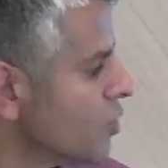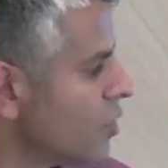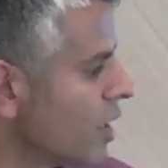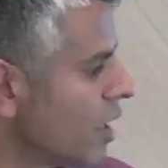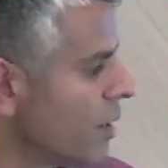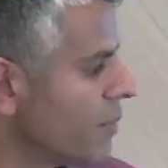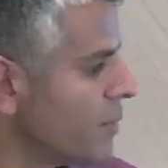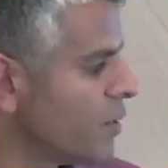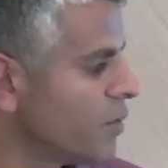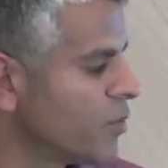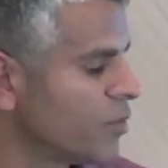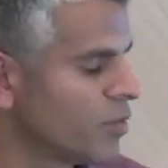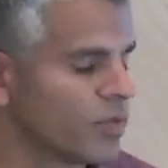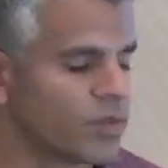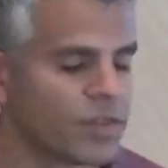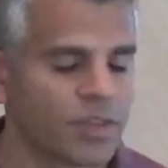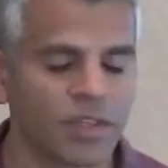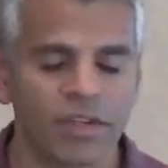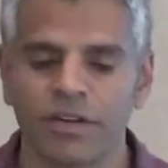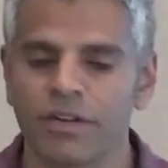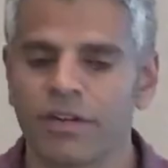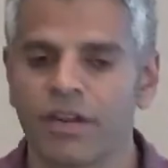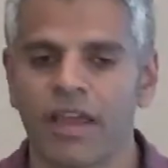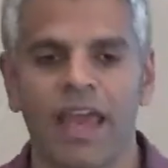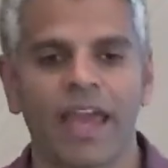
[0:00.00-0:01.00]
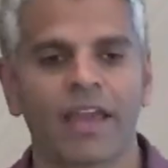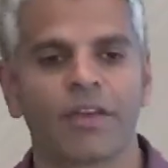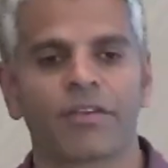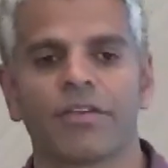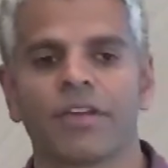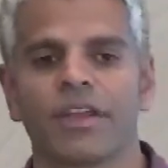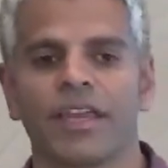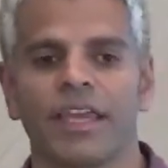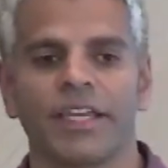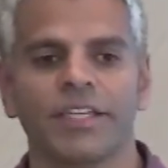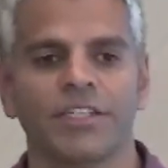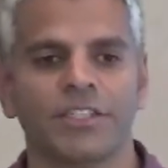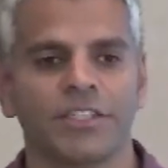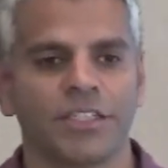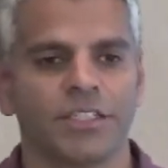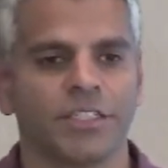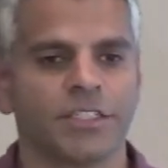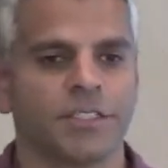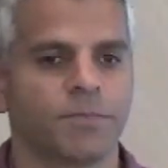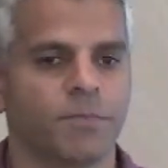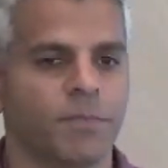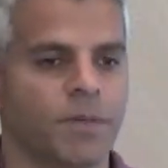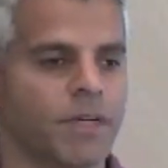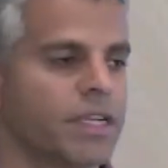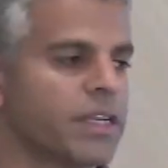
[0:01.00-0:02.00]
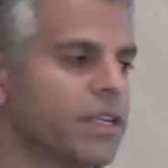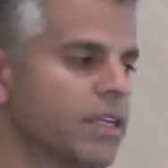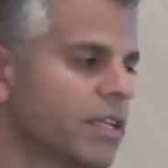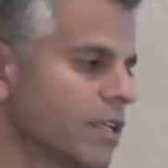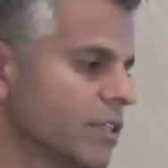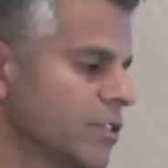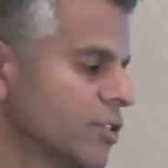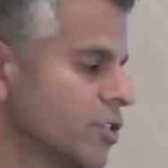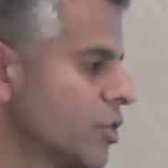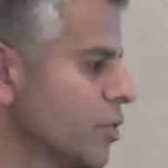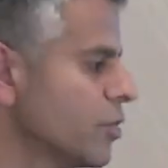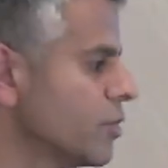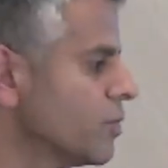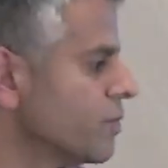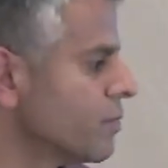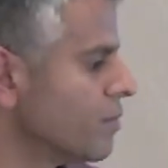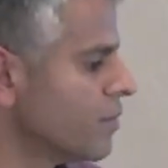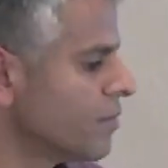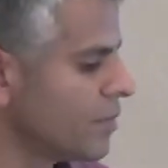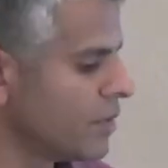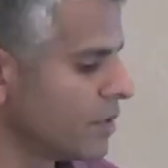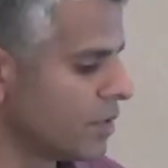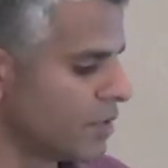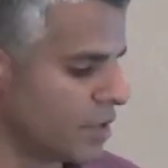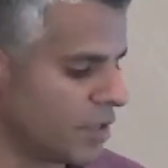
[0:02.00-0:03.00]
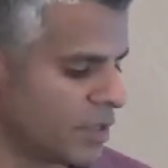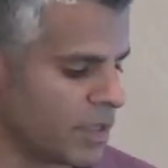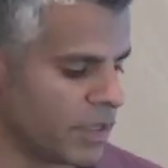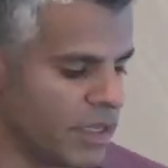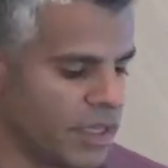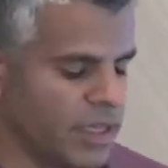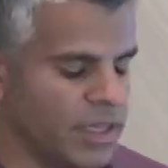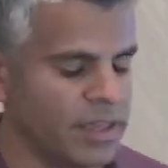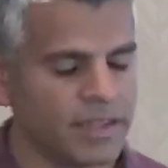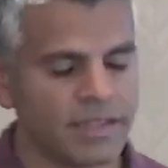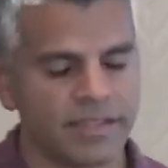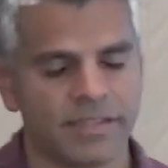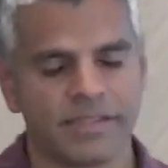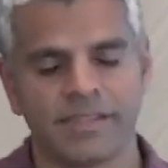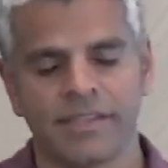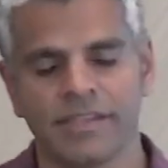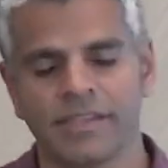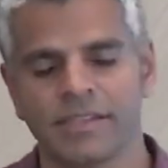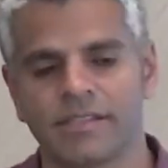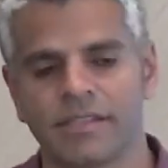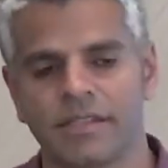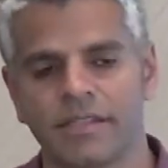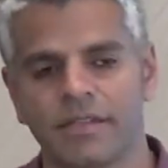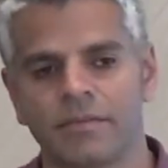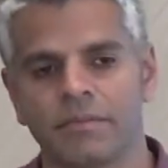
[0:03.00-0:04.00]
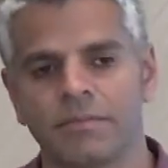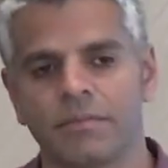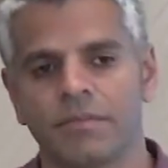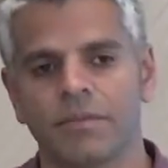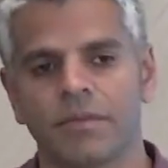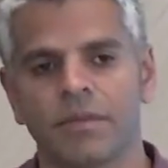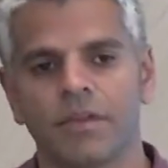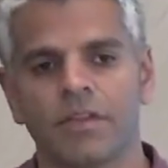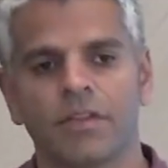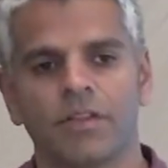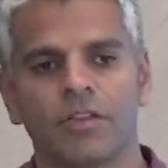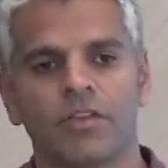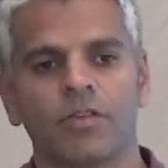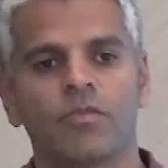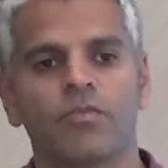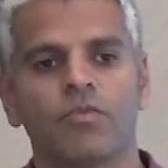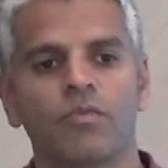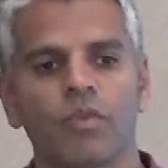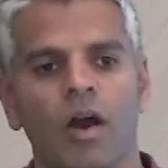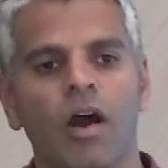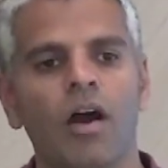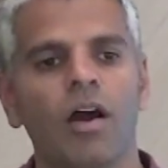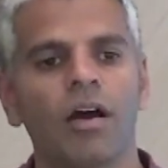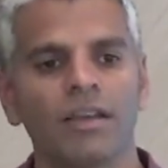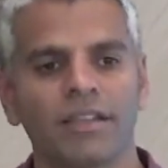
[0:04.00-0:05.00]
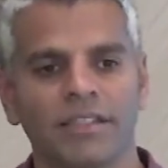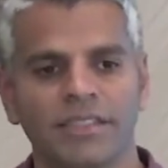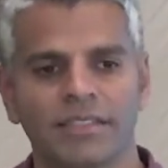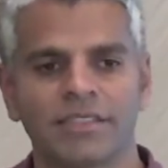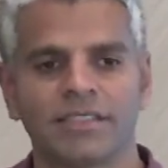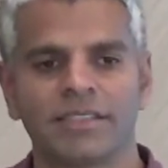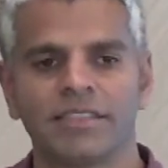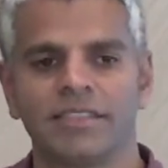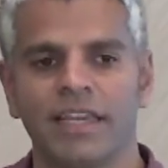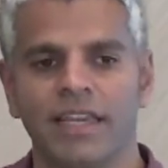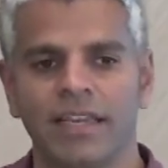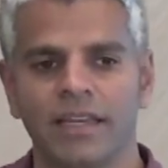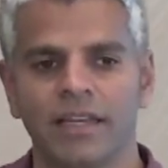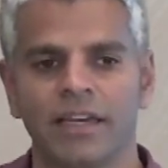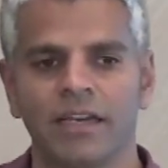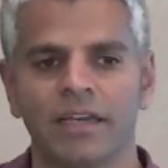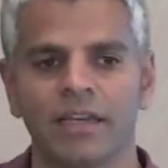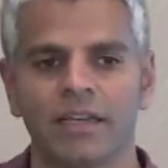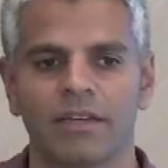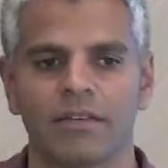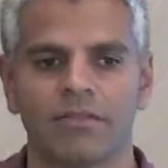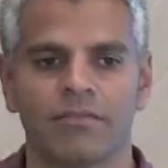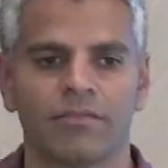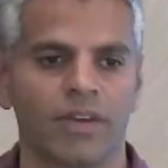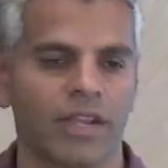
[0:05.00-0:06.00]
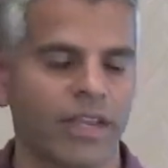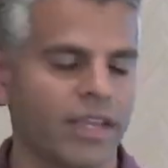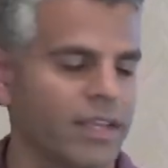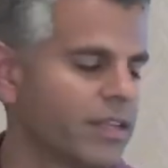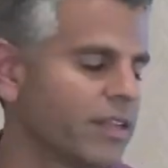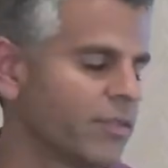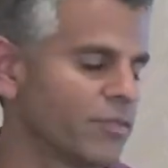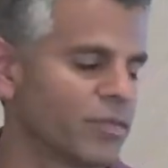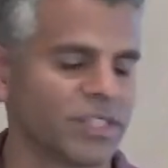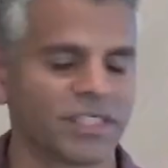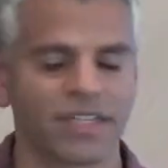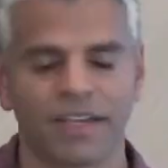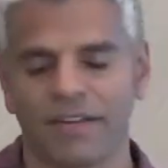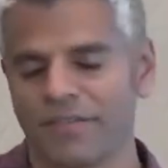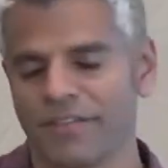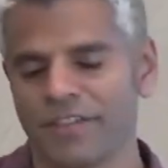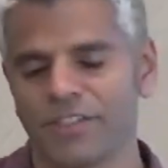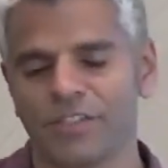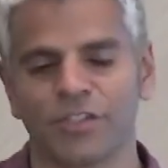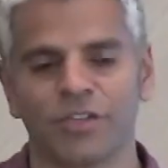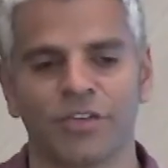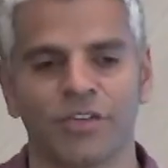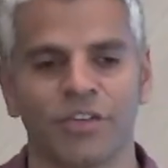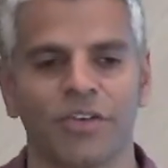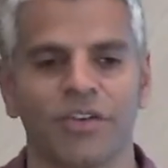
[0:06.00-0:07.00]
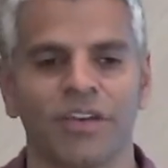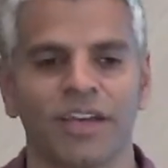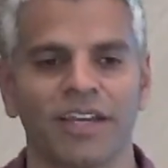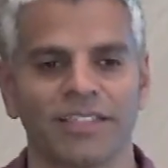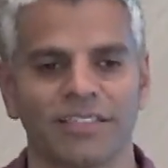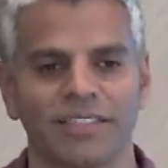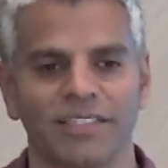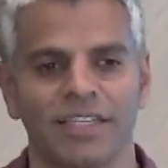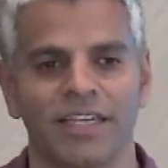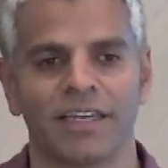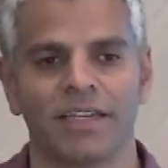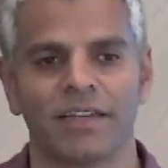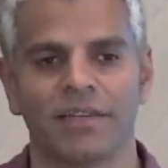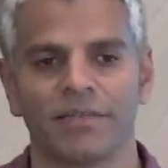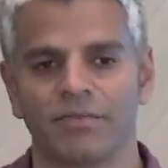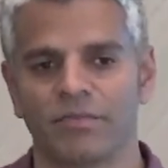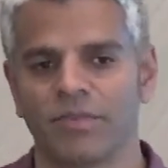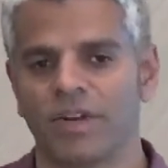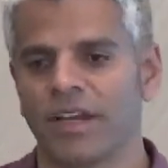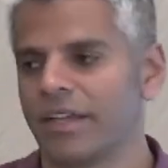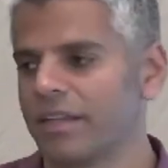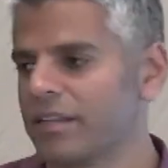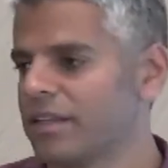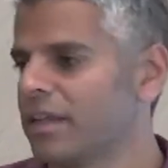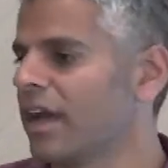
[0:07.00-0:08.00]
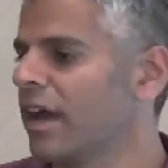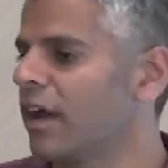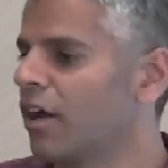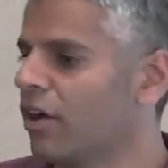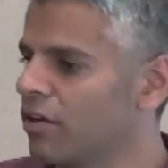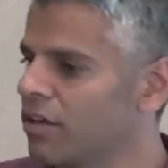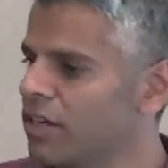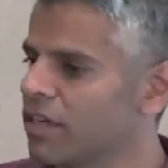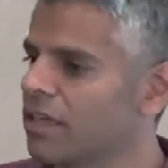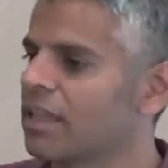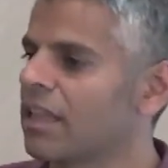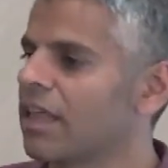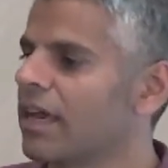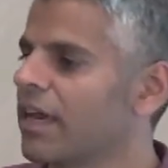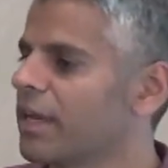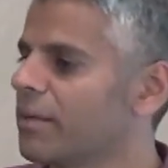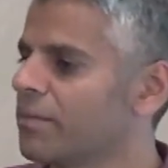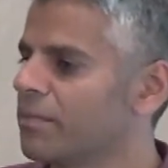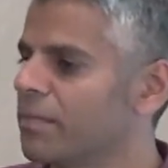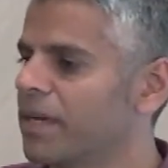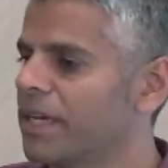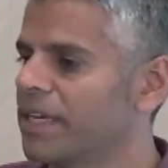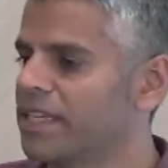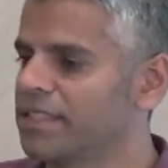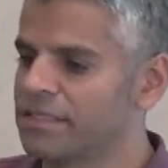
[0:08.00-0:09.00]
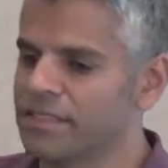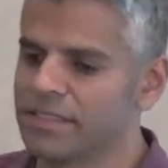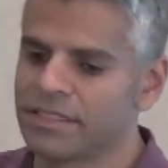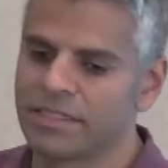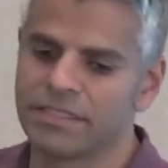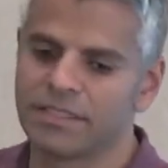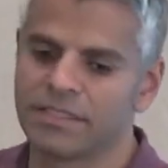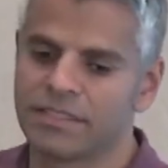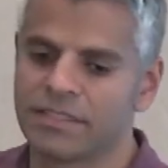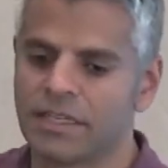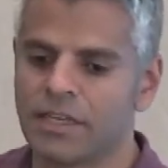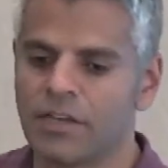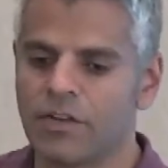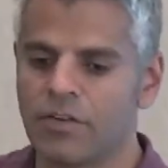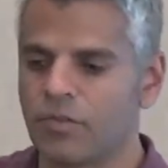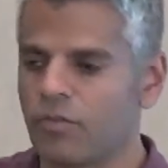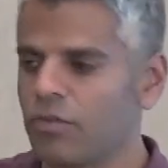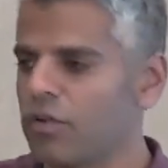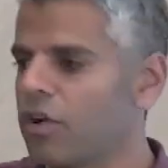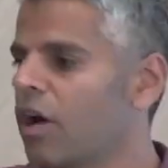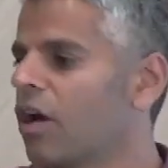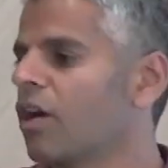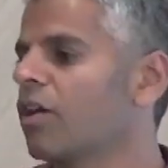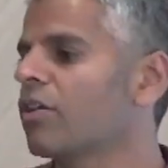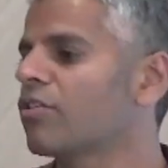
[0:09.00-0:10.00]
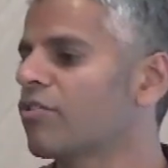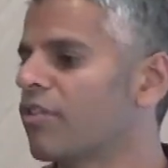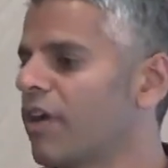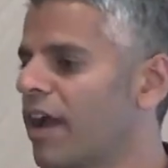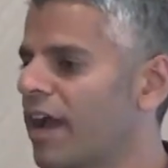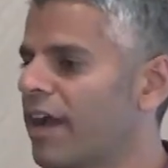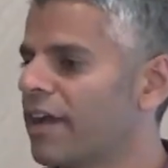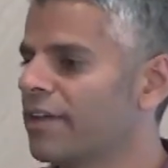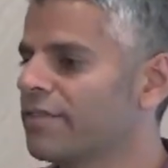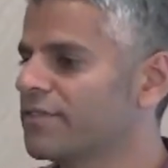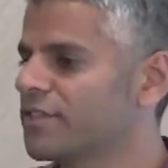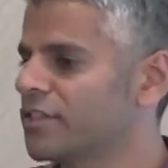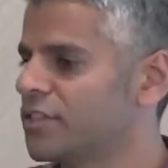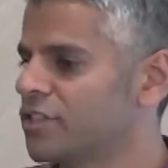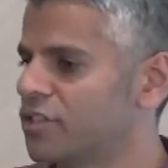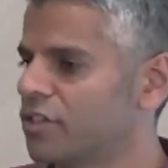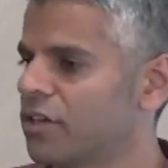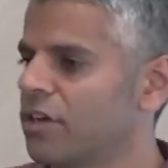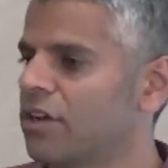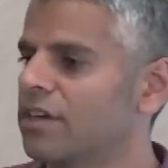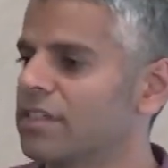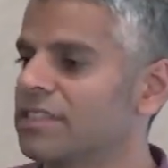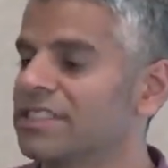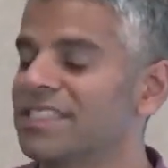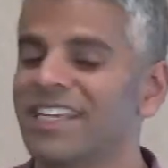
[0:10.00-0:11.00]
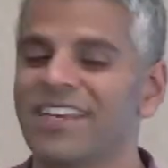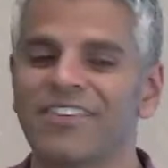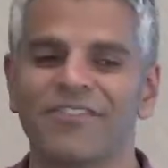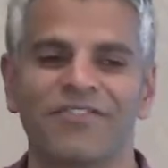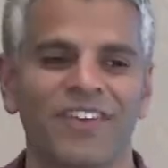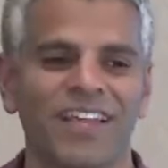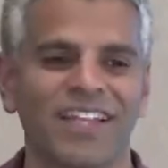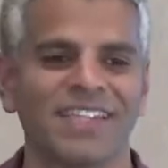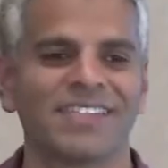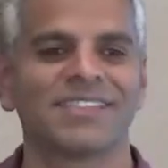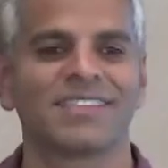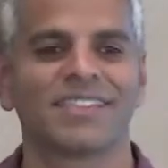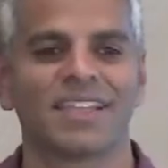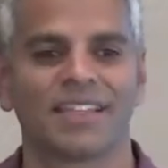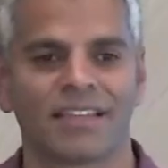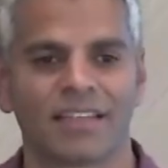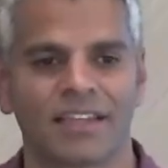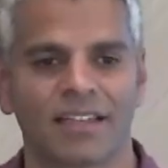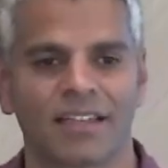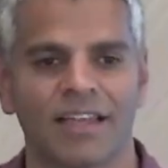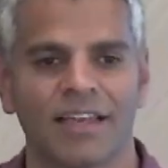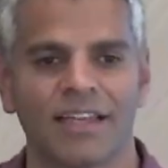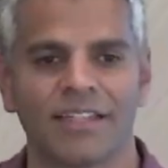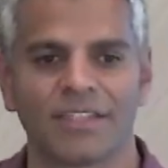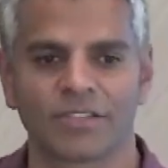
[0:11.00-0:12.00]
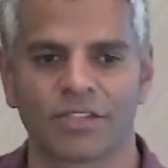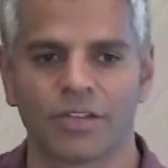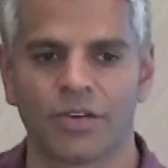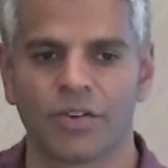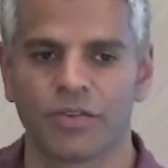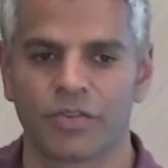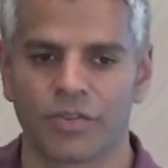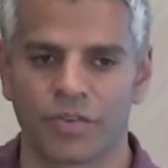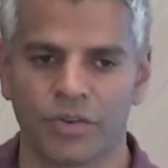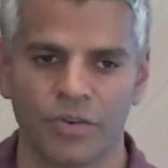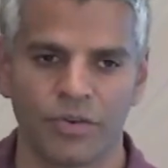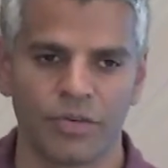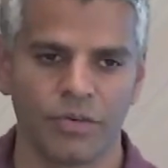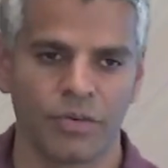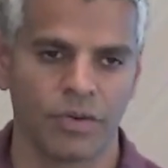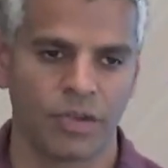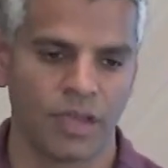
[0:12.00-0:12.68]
I mean, there are aggregations, but so in the system, the rawest data, right, which I haven't showed you guys yet, right, on a client basis, raw graphs, charts, events that the clients go through,